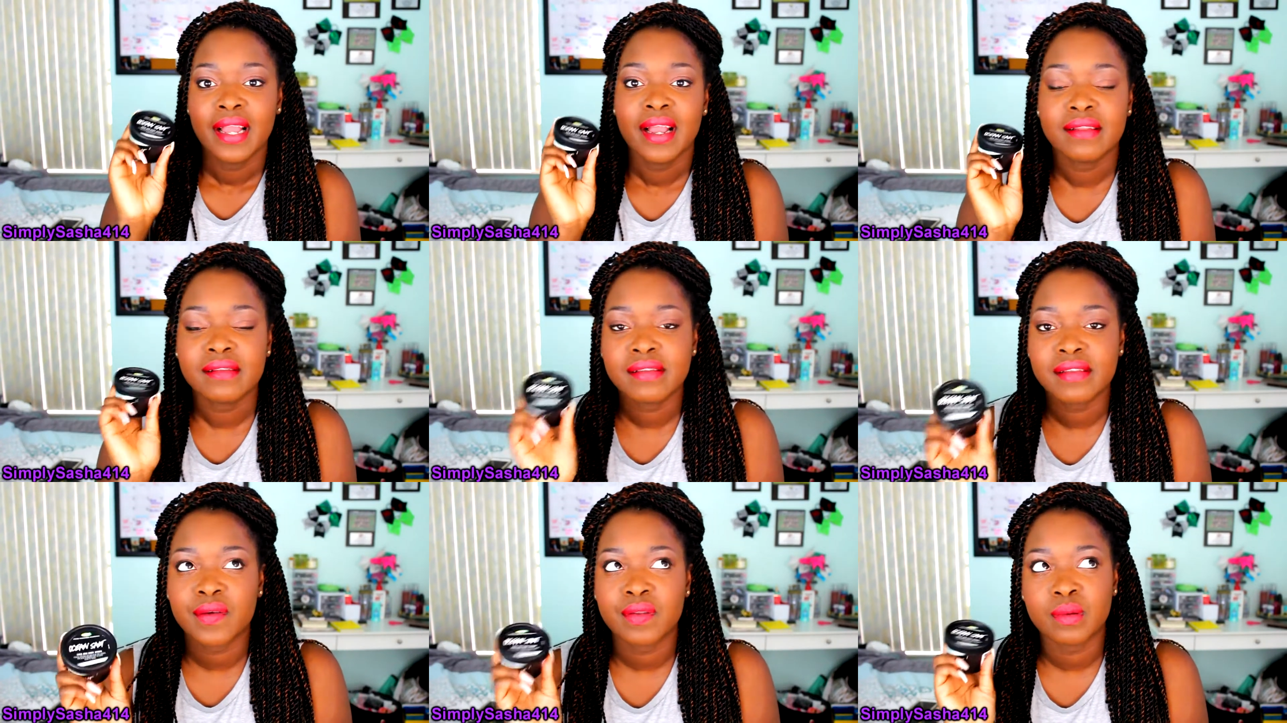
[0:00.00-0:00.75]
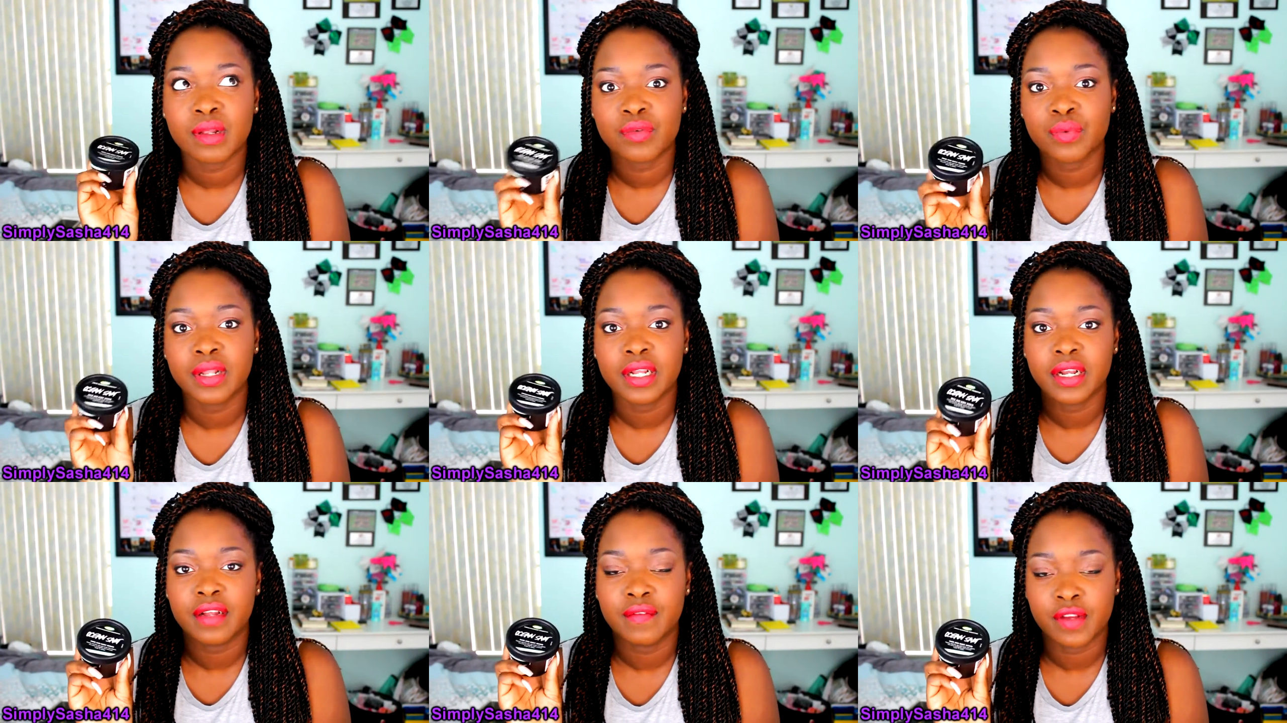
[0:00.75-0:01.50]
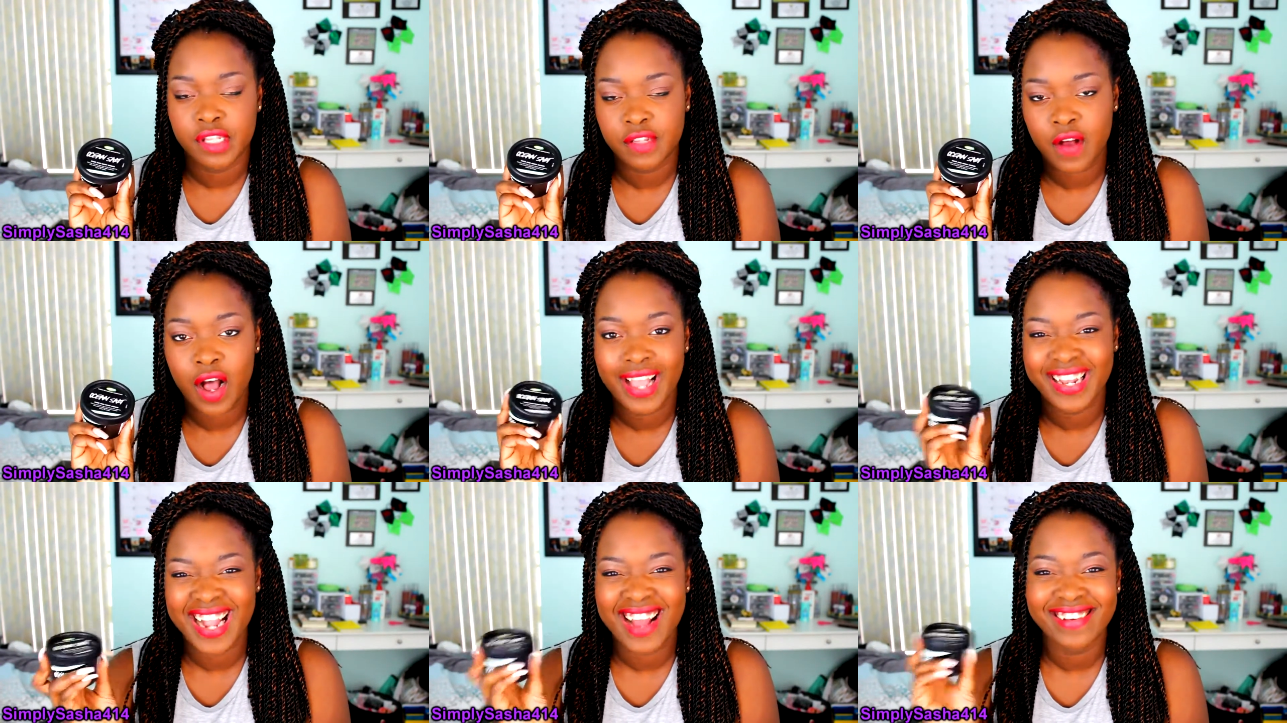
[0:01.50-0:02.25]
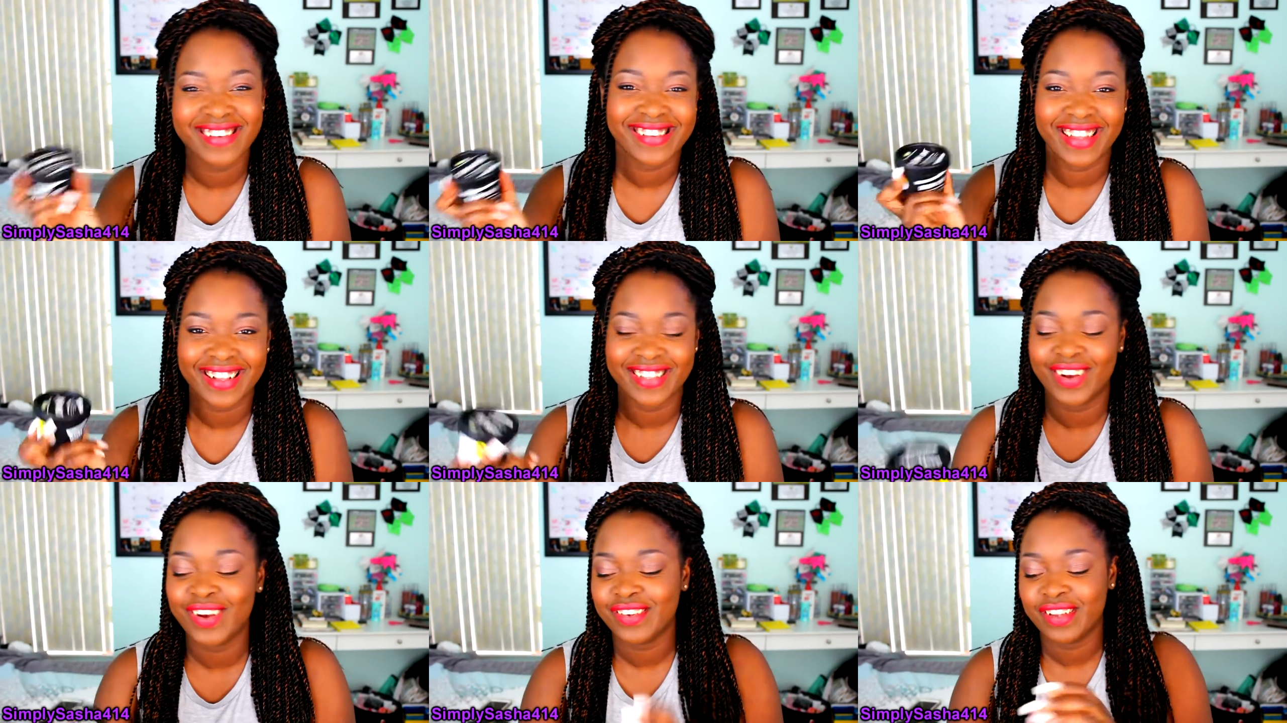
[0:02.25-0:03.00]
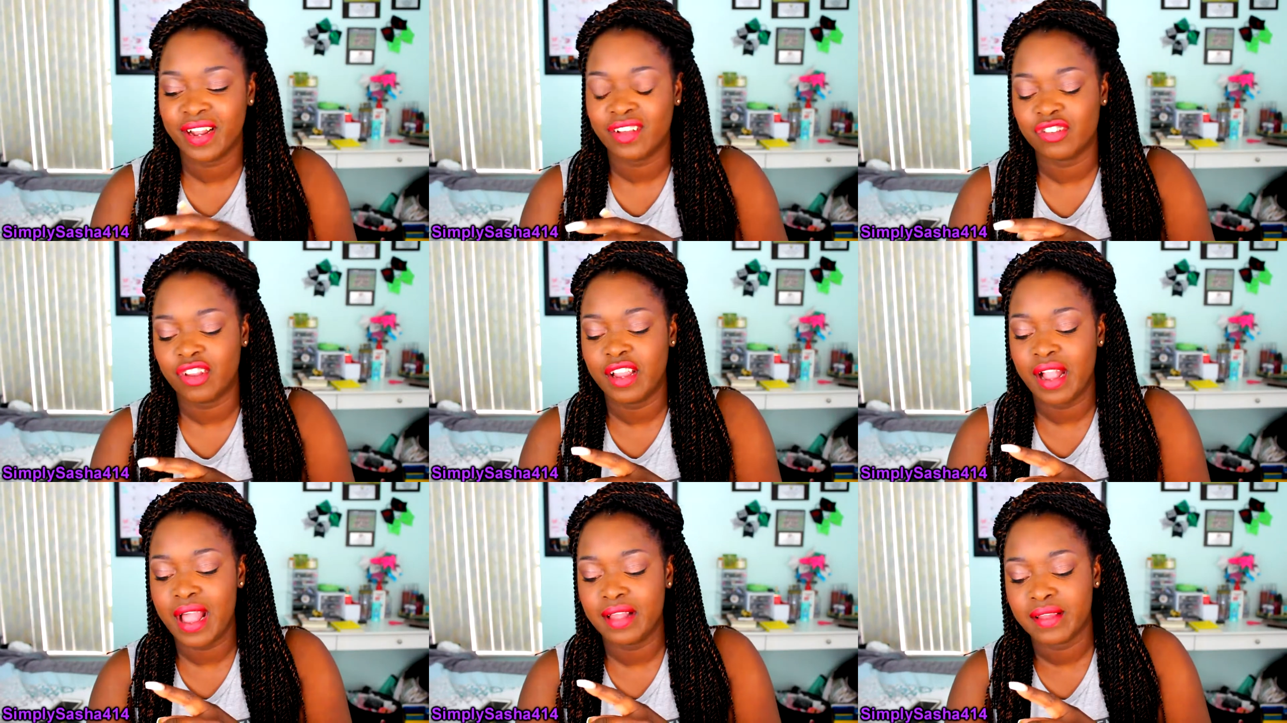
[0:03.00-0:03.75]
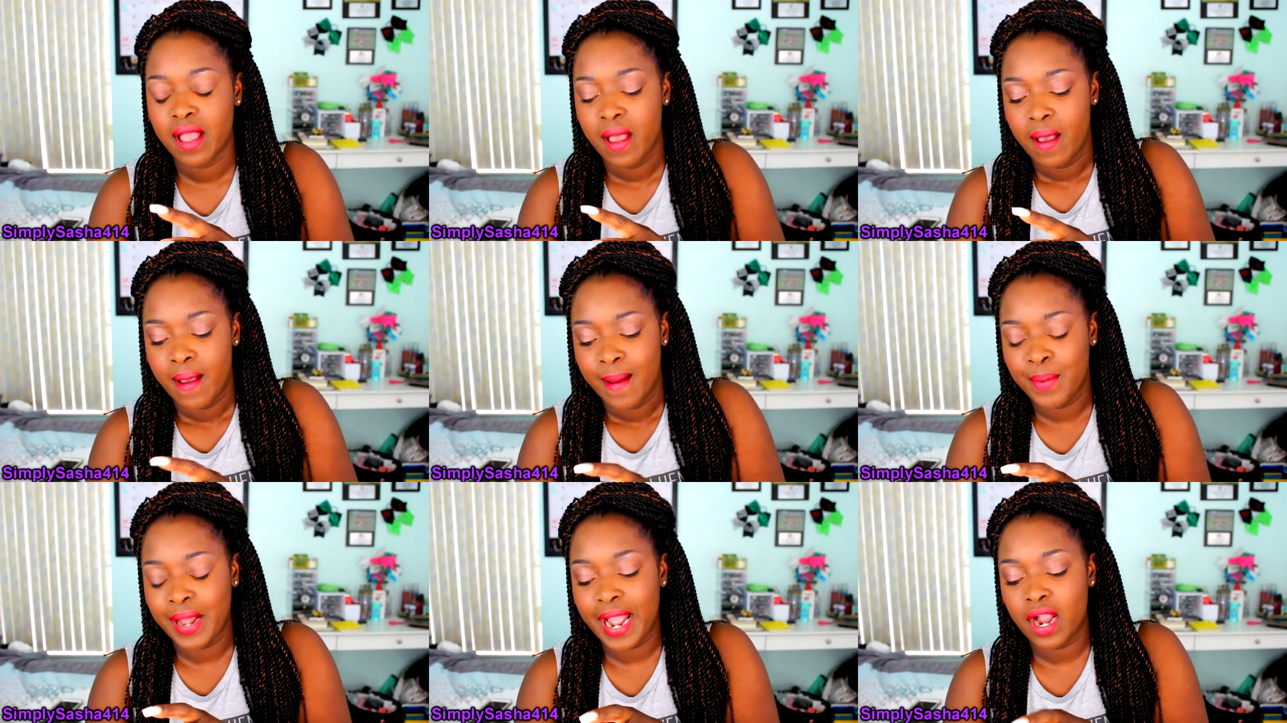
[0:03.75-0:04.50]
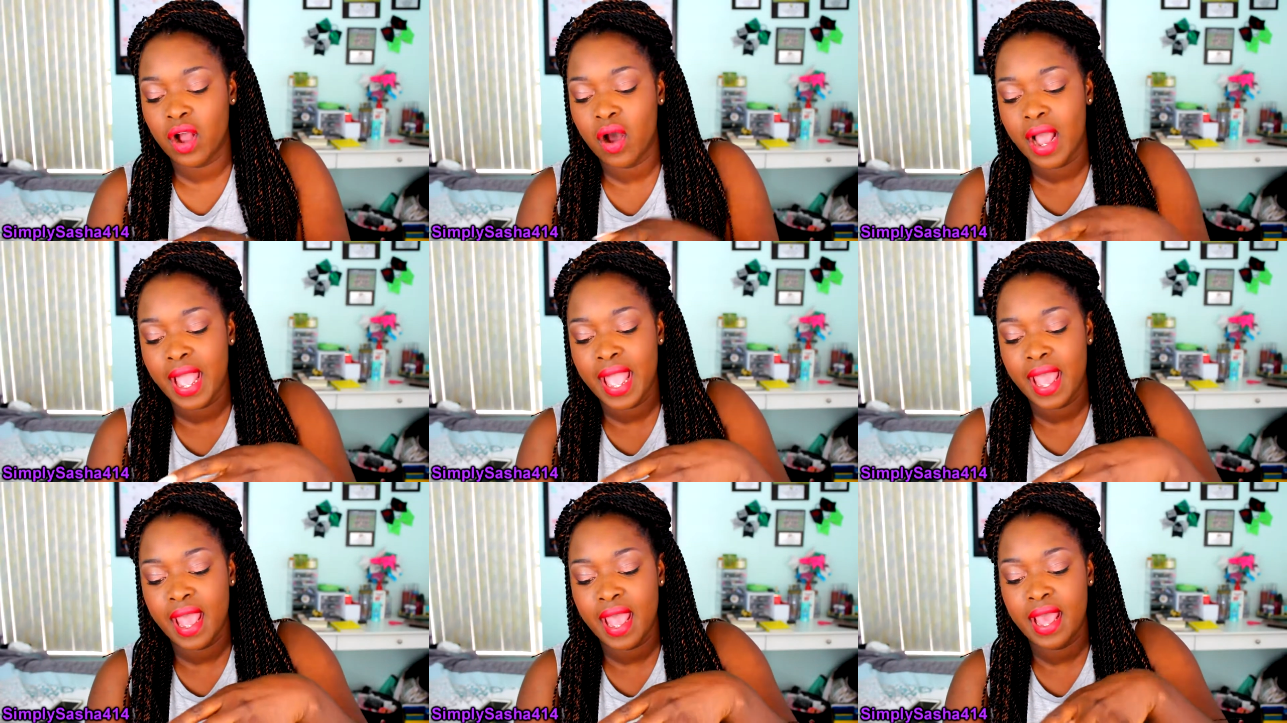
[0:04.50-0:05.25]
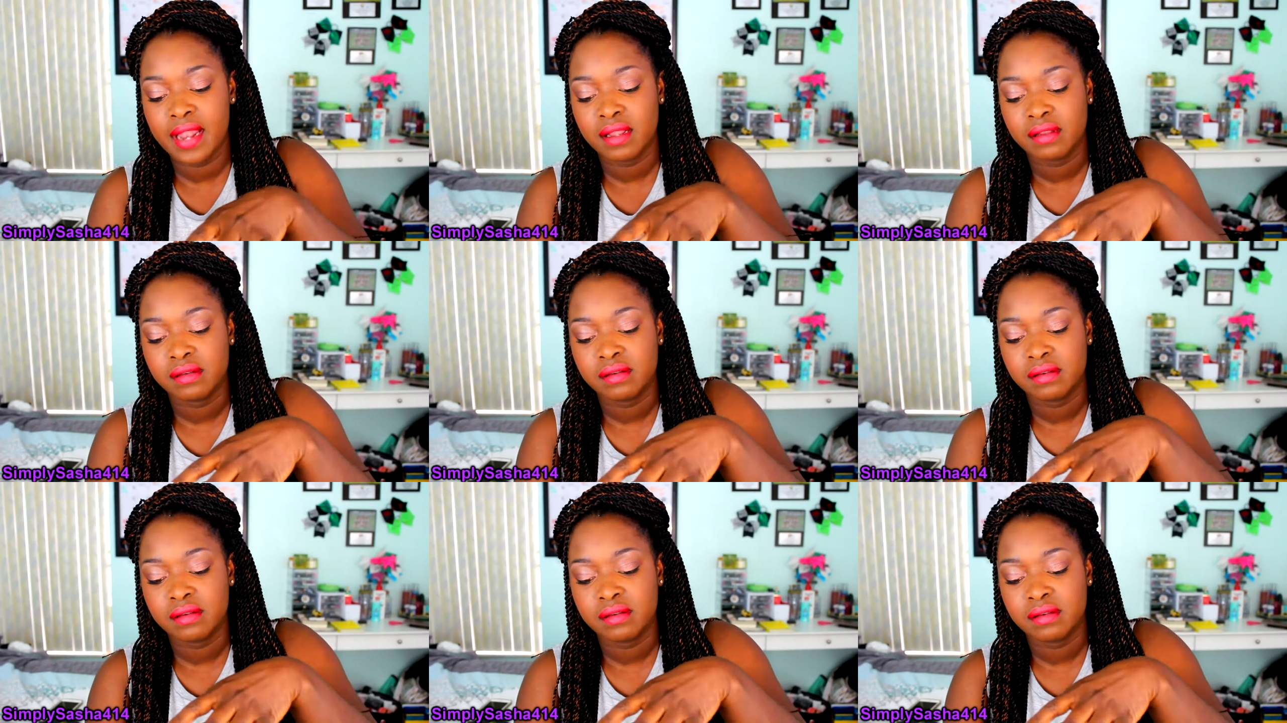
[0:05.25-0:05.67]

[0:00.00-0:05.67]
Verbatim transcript: And this stuff smells really good, first of all. And it kind of looks like the ocean. I'll show you guys. But I go ahead...